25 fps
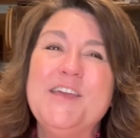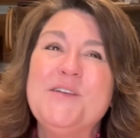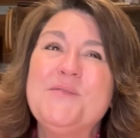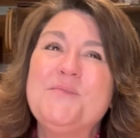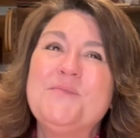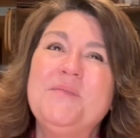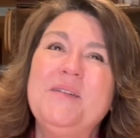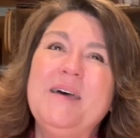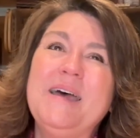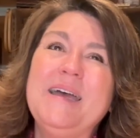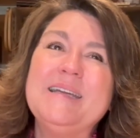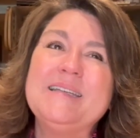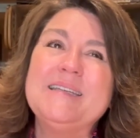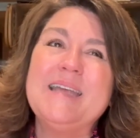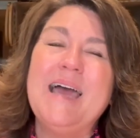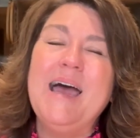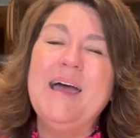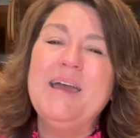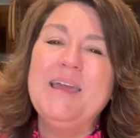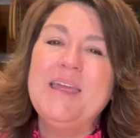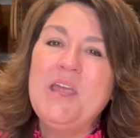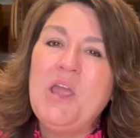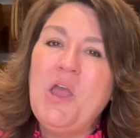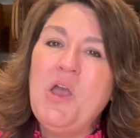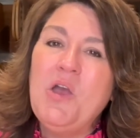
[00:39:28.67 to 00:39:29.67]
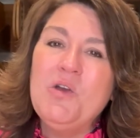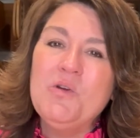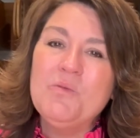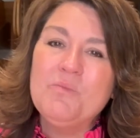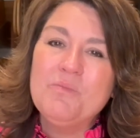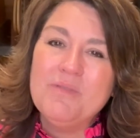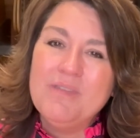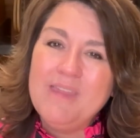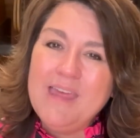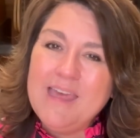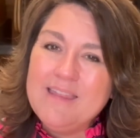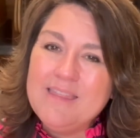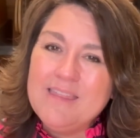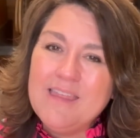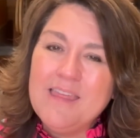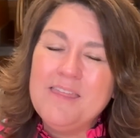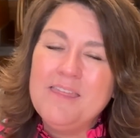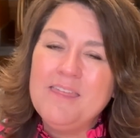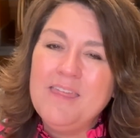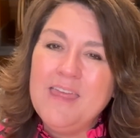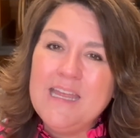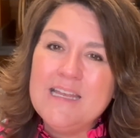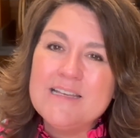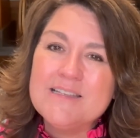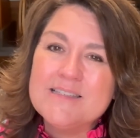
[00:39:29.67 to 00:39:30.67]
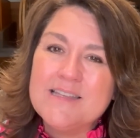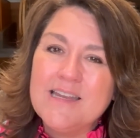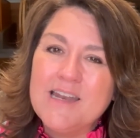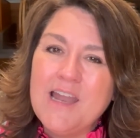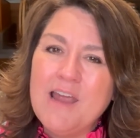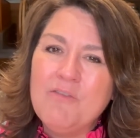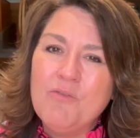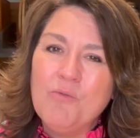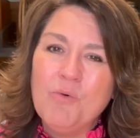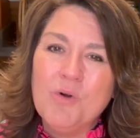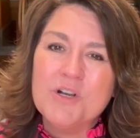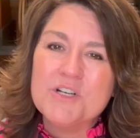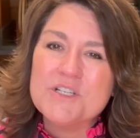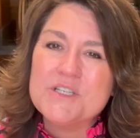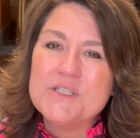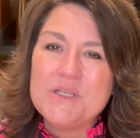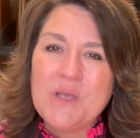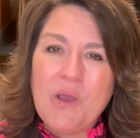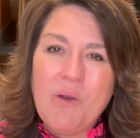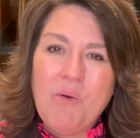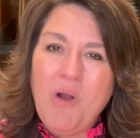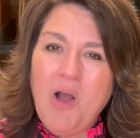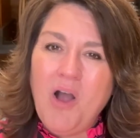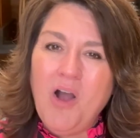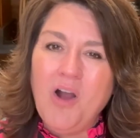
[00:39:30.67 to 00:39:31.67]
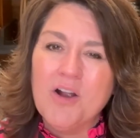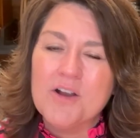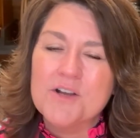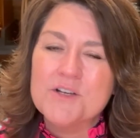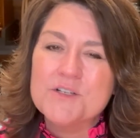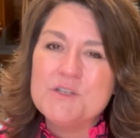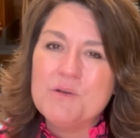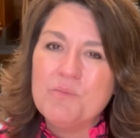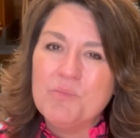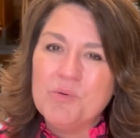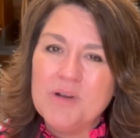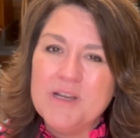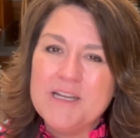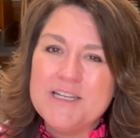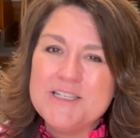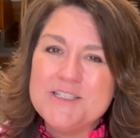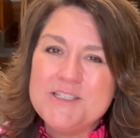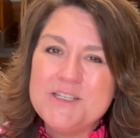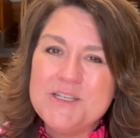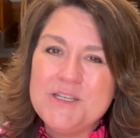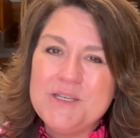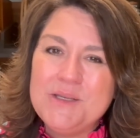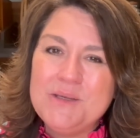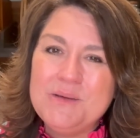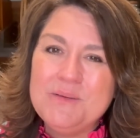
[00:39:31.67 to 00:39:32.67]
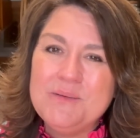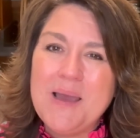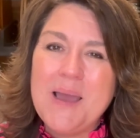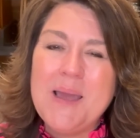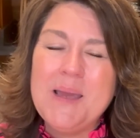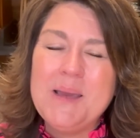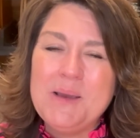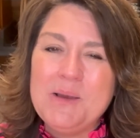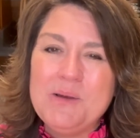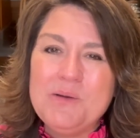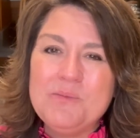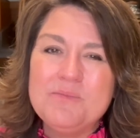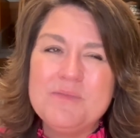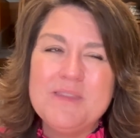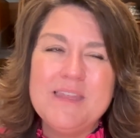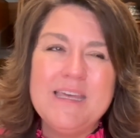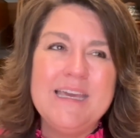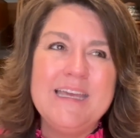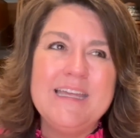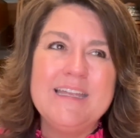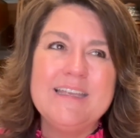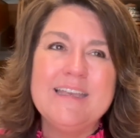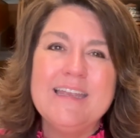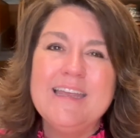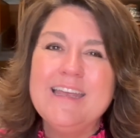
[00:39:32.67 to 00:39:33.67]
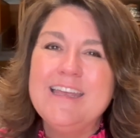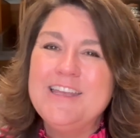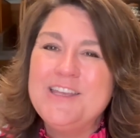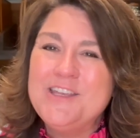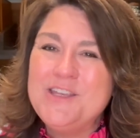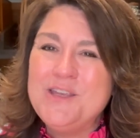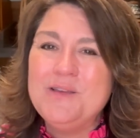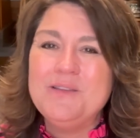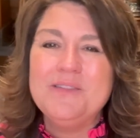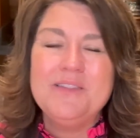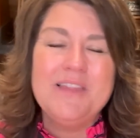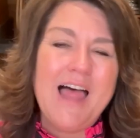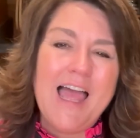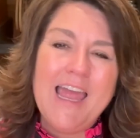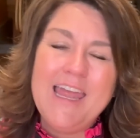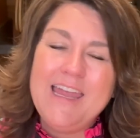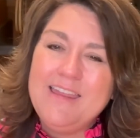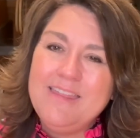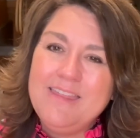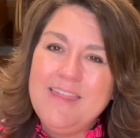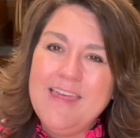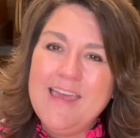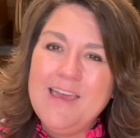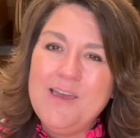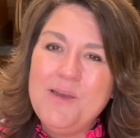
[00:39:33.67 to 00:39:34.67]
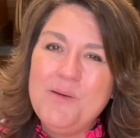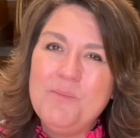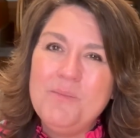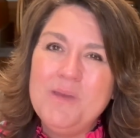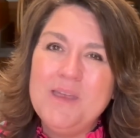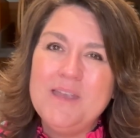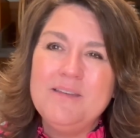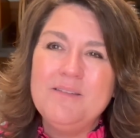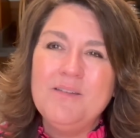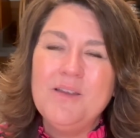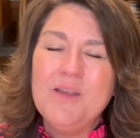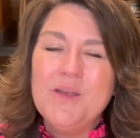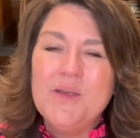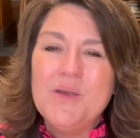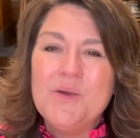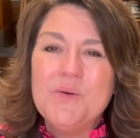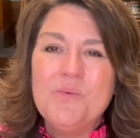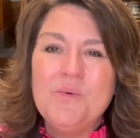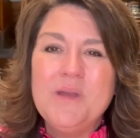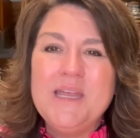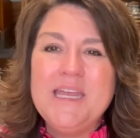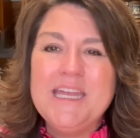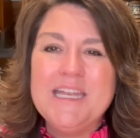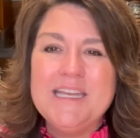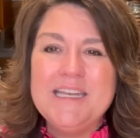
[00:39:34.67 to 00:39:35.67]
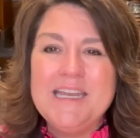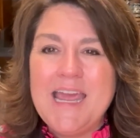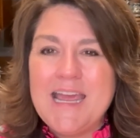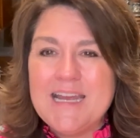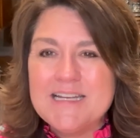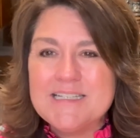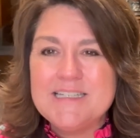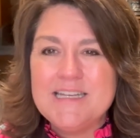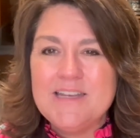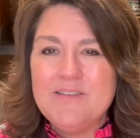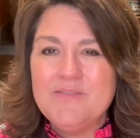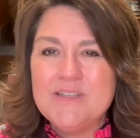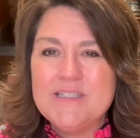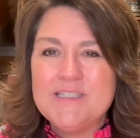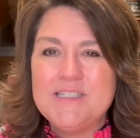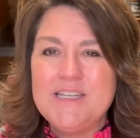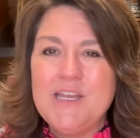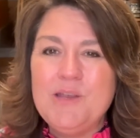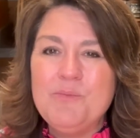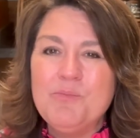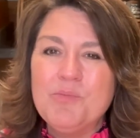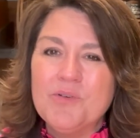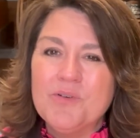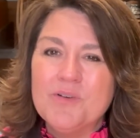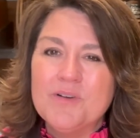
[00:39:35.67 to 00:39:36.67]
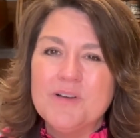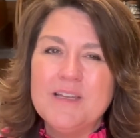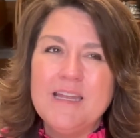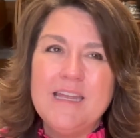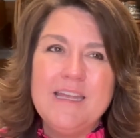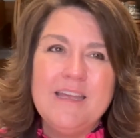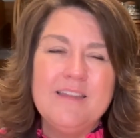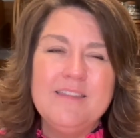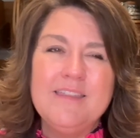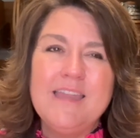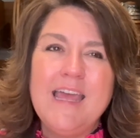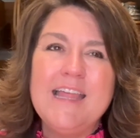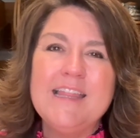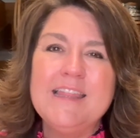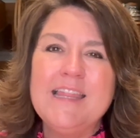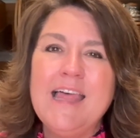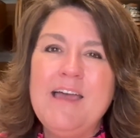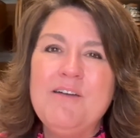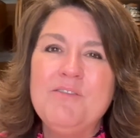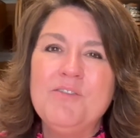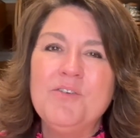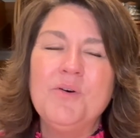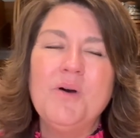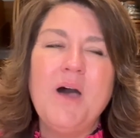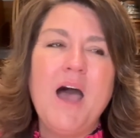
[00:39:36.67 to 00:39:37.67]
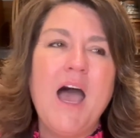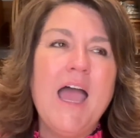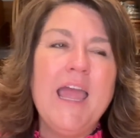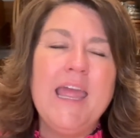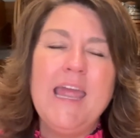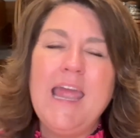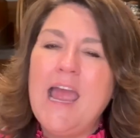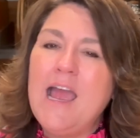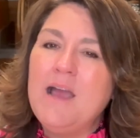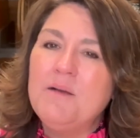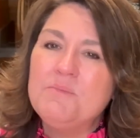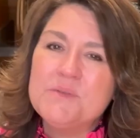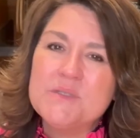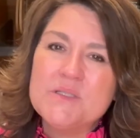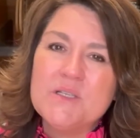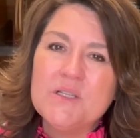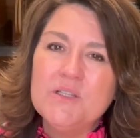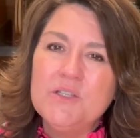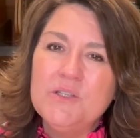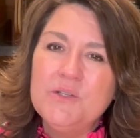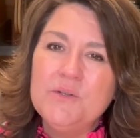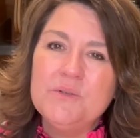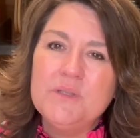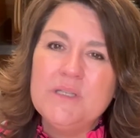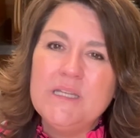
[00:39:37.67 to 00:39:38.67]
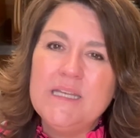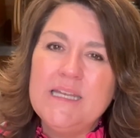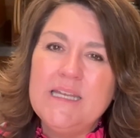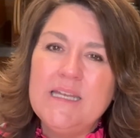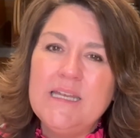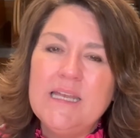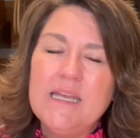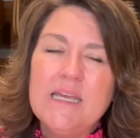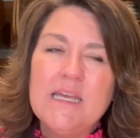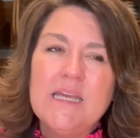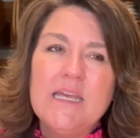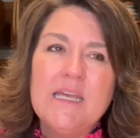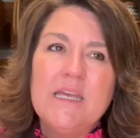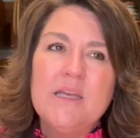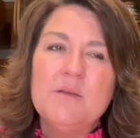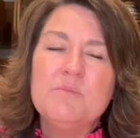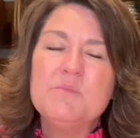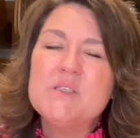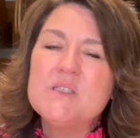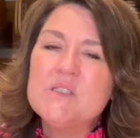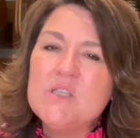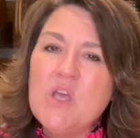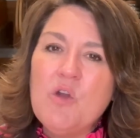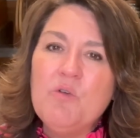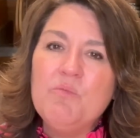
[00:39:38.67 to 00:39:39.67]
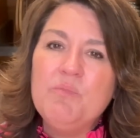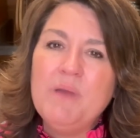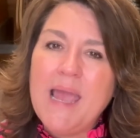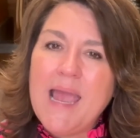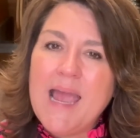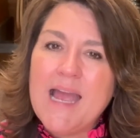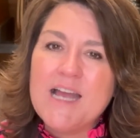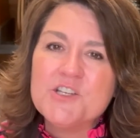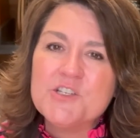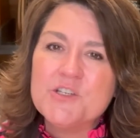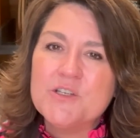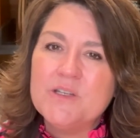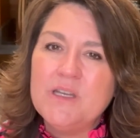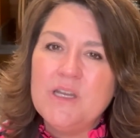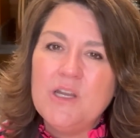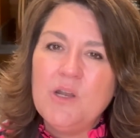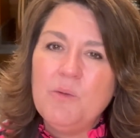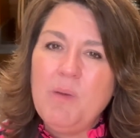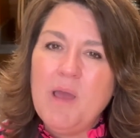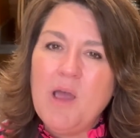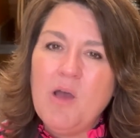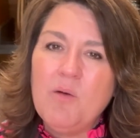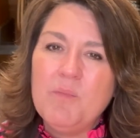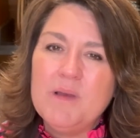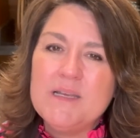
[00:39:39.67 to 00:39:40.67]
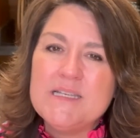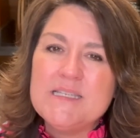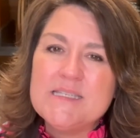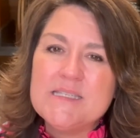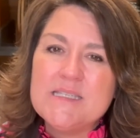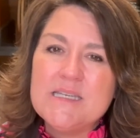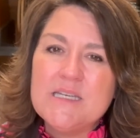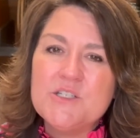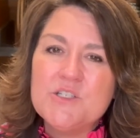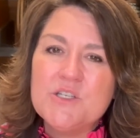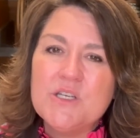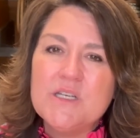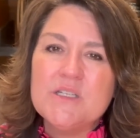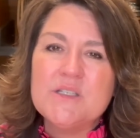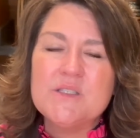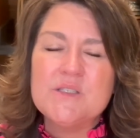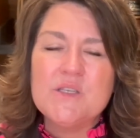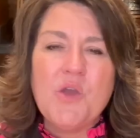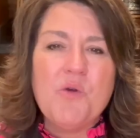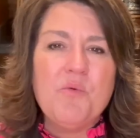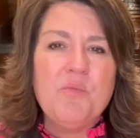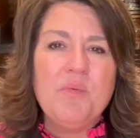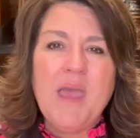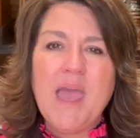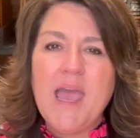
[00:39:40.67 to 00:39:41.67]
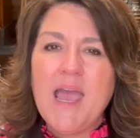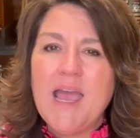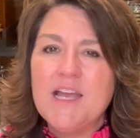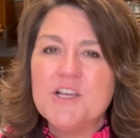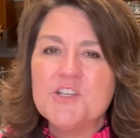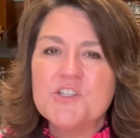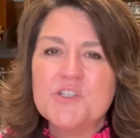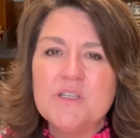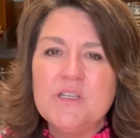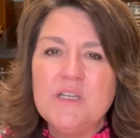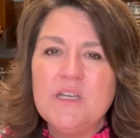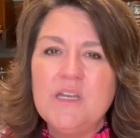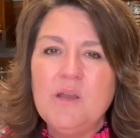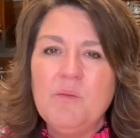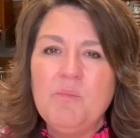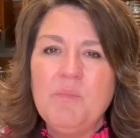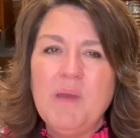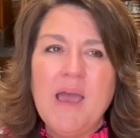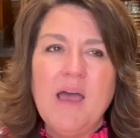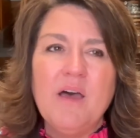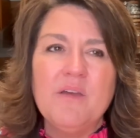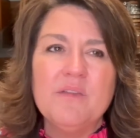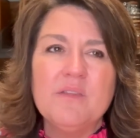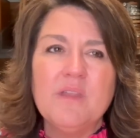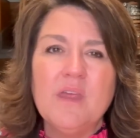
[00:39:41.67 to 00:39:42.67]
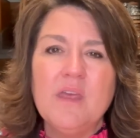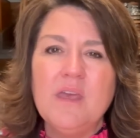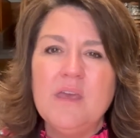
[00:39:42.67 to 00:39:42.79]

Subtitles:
But I hope that the things that I've worked so hard to bring to you, I hope that you like them and we connect even deeper on that level. I absolutely am so passionate about my stitching, so passionate about